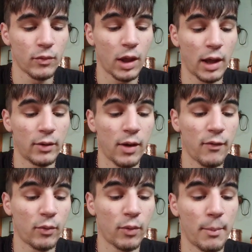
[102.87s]
Yeah, I don't
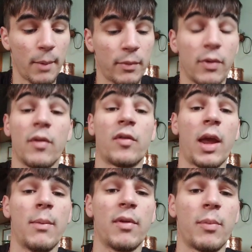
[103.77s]
even remember this
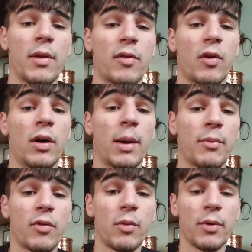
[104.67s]
game. It's been so long. I'm
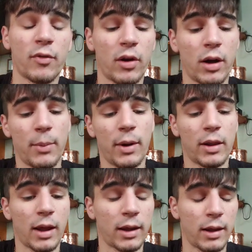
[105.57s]
super sorry about
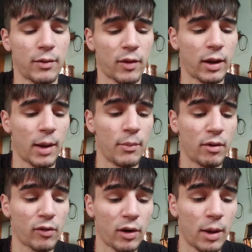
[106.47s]
that, guys. Like, I'm gonna
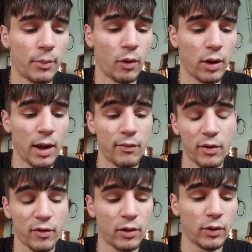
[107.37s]
start uploading
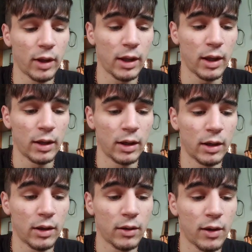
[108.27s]
every single day again.
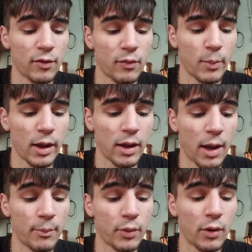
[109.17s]

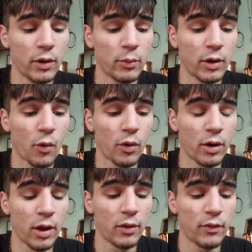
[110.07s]
I'm probably gonna record
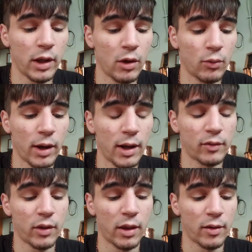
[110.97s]
another video right
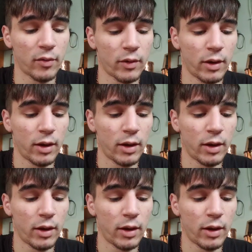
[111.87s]
after this,